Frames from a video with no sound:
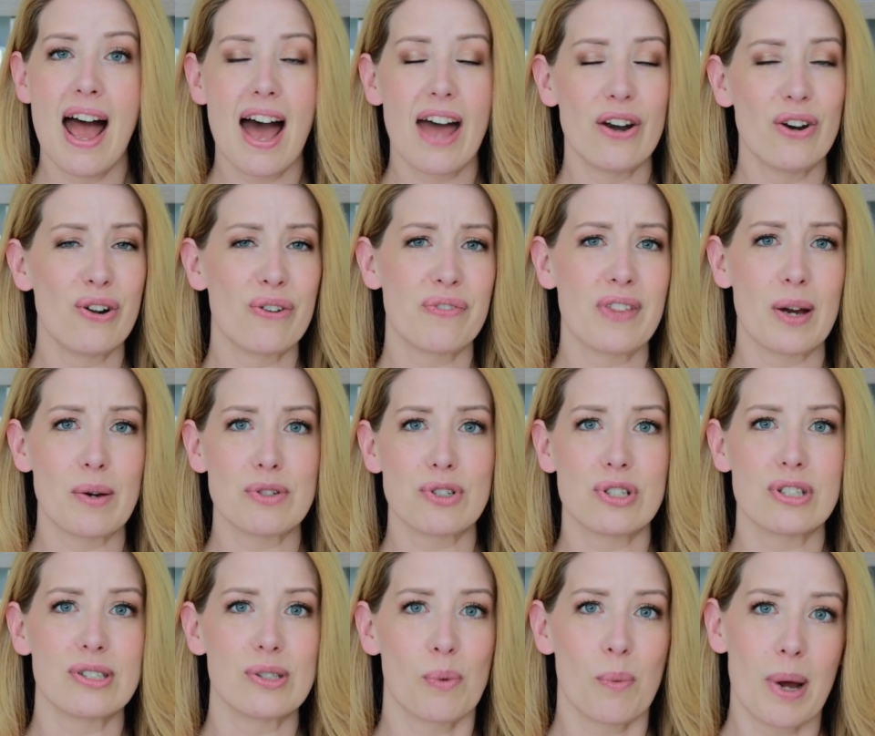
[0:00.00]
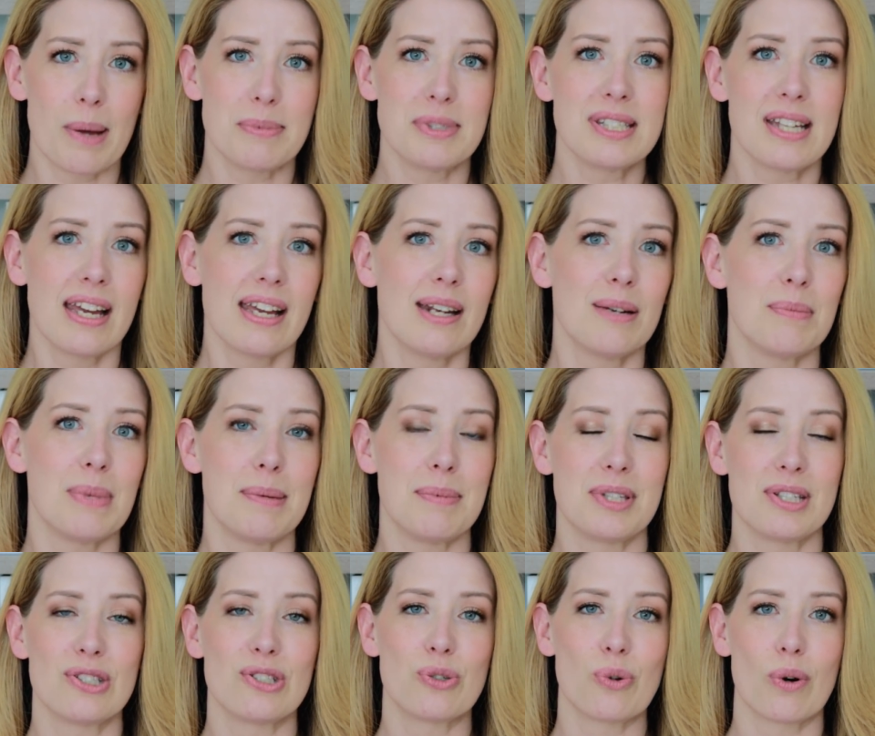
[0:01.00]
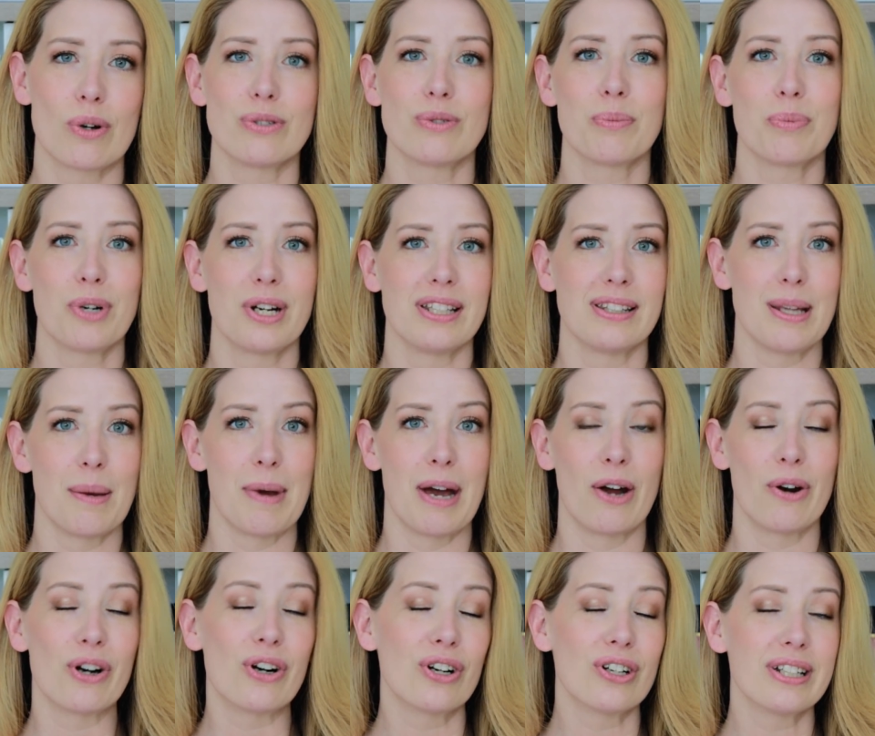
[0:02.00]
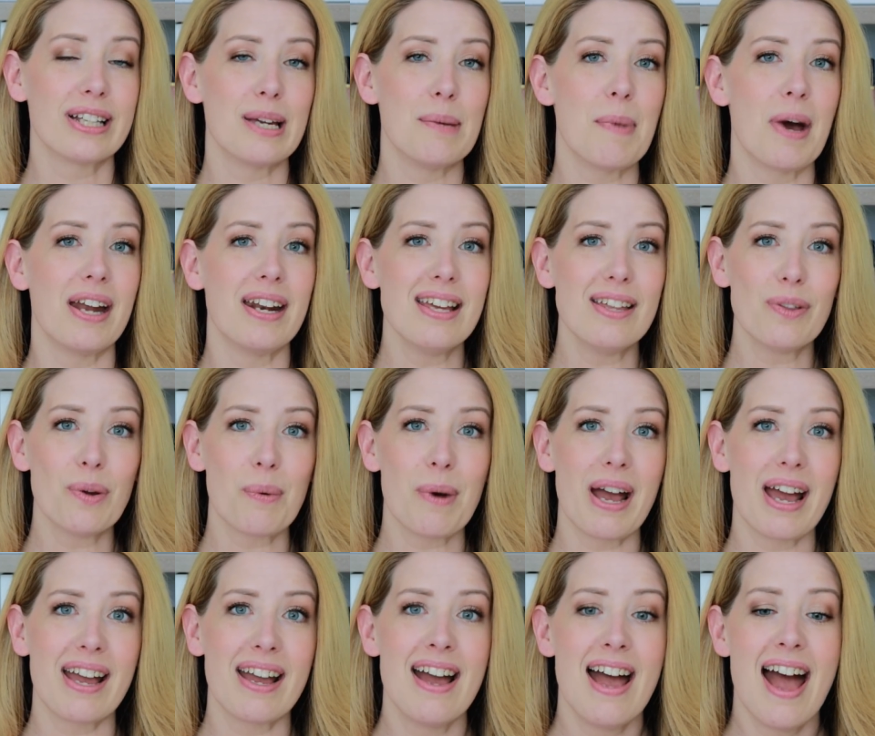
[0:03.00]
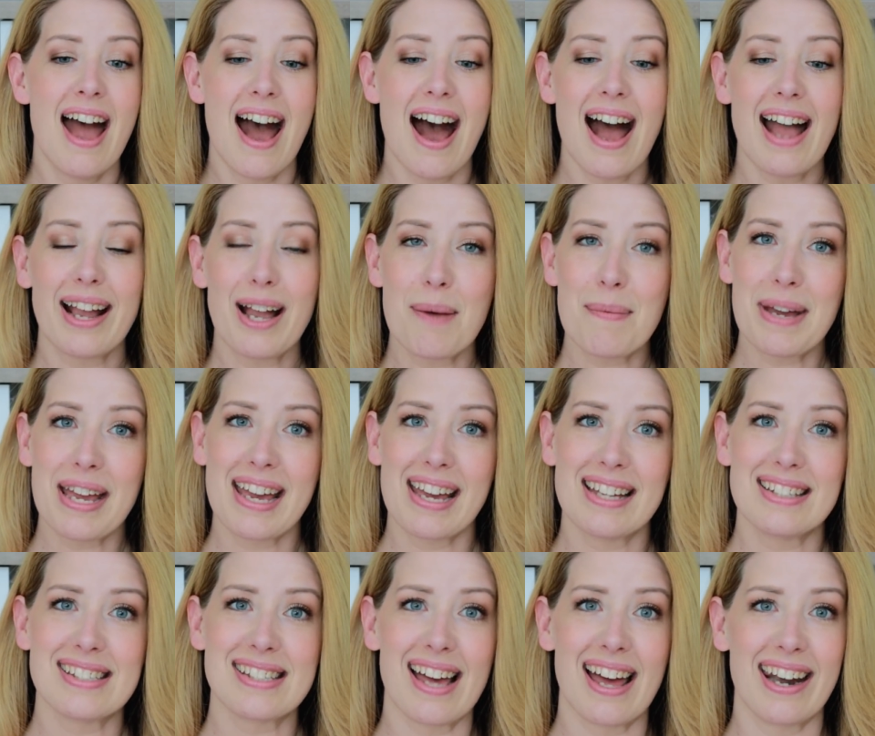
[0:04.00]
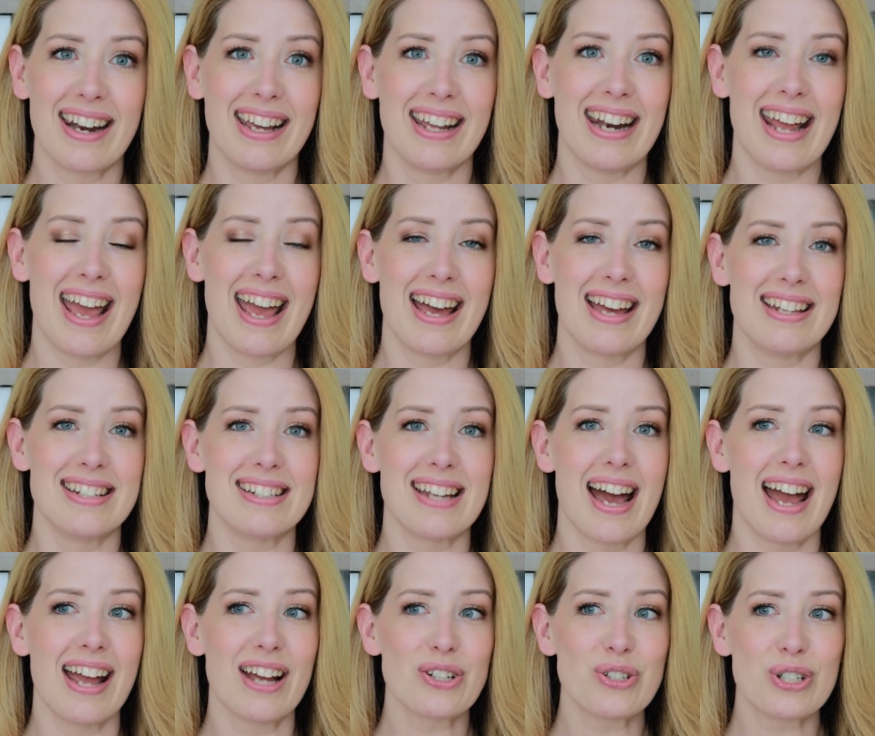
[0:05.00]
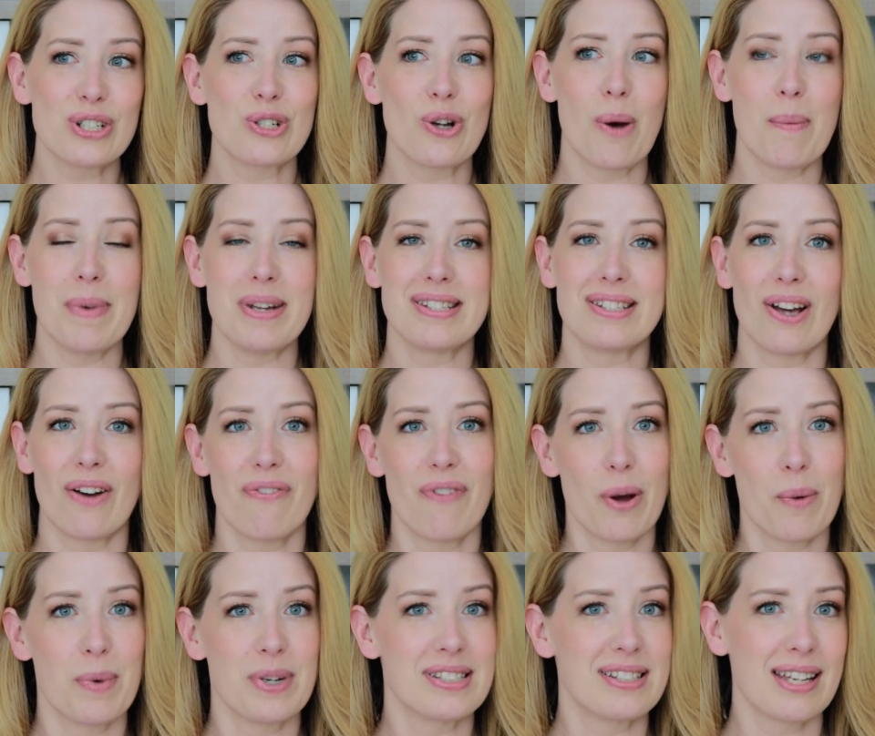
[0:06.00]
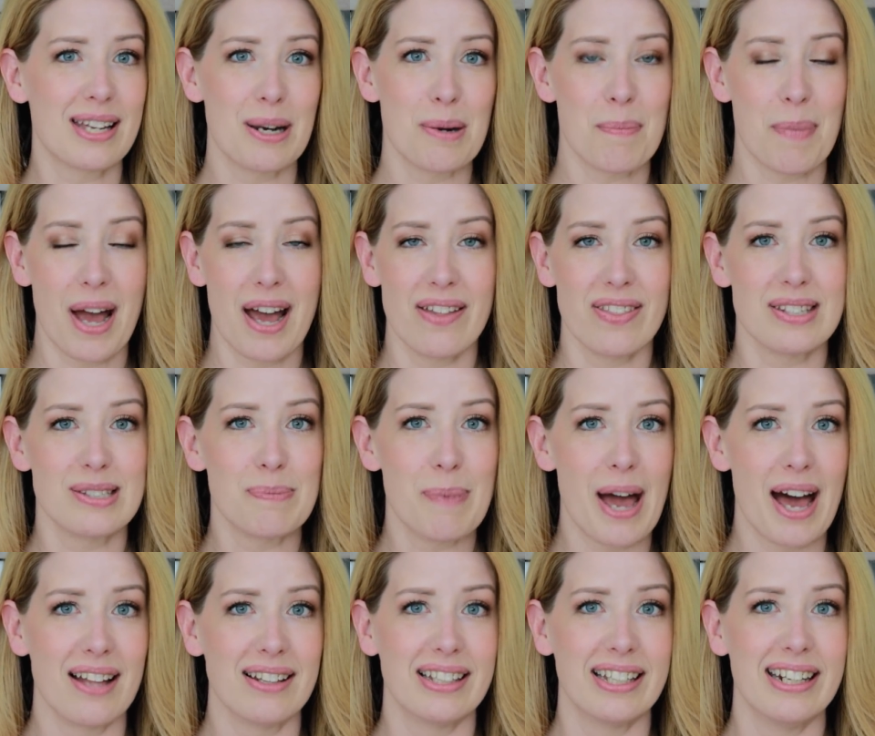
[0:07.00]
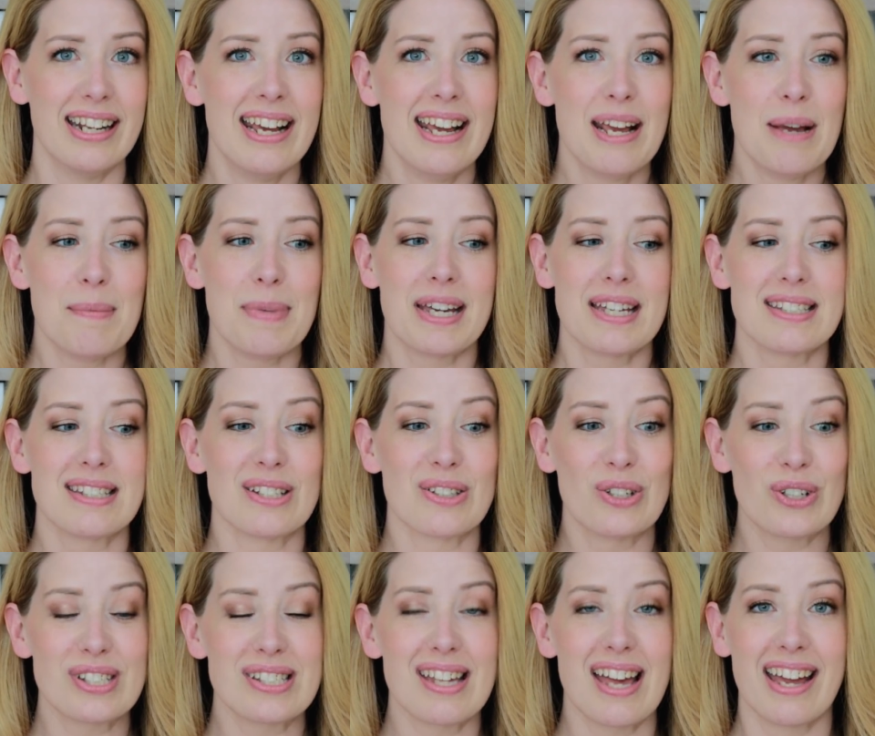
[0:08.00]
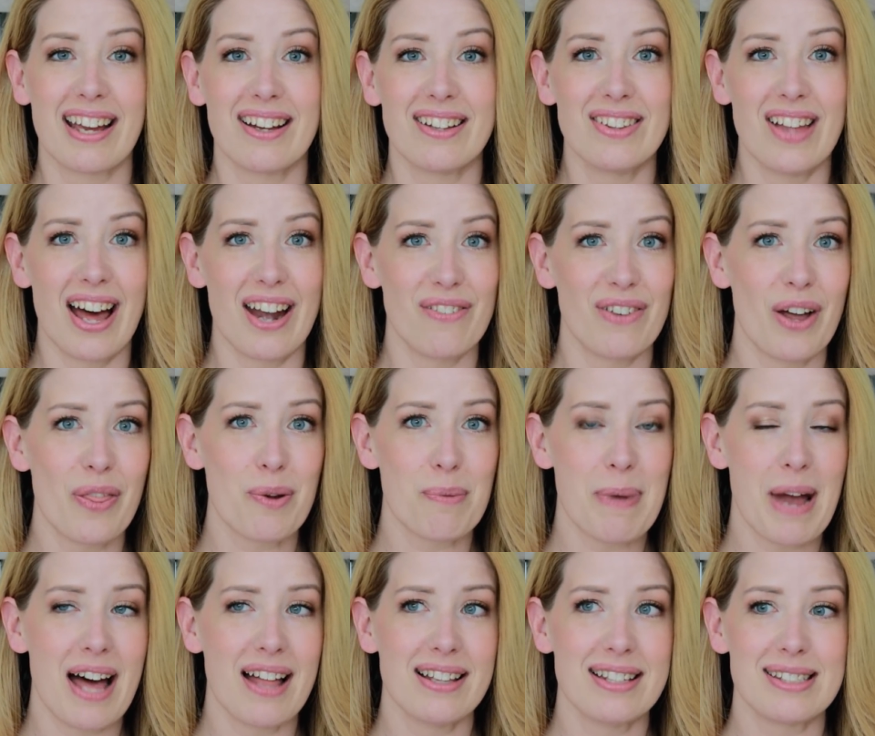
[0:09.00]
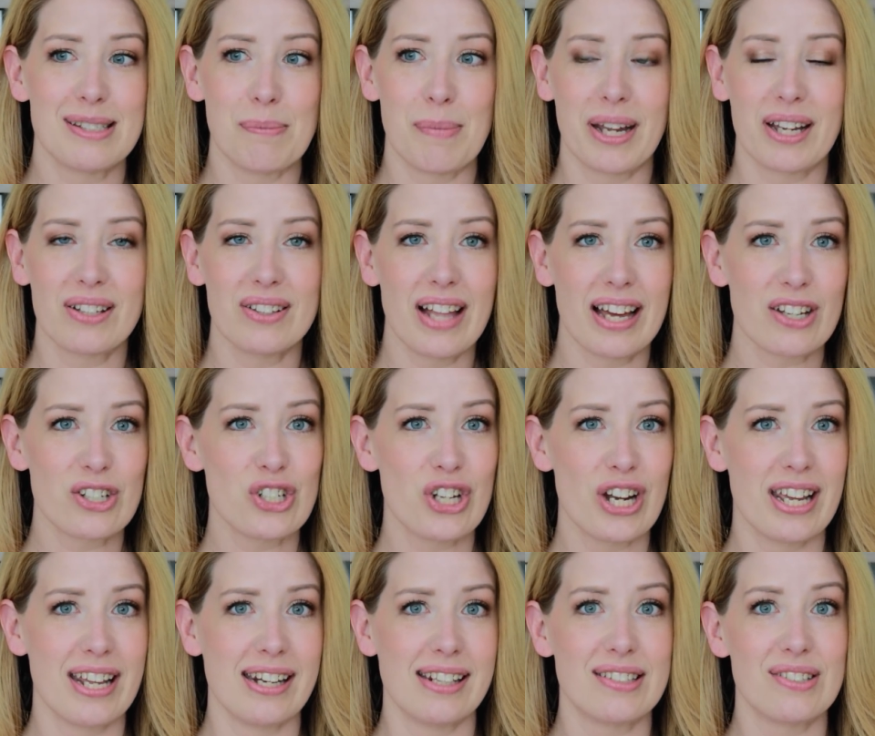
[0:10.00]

I don't know if that was just the website and maybe the stores were putting them out early, but either way, I got my hands on it and I actually told myself I wasn't going to buy this palette because it looks like a lot of other palettes in my collection.